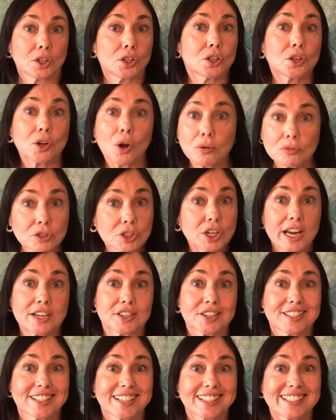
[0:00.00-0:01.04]
You don't
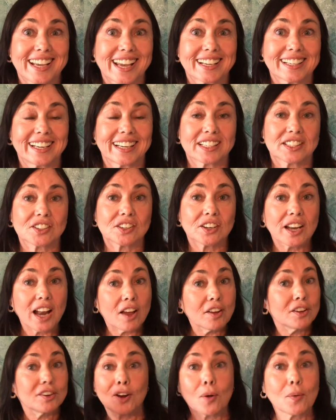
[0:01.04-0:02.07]
change the technique. So now
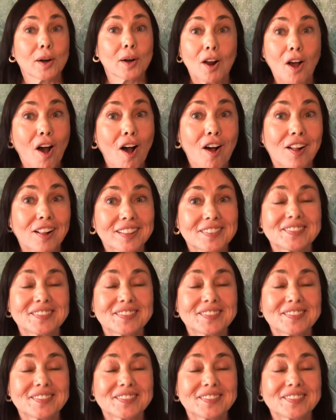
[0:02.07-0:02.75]
you know it all.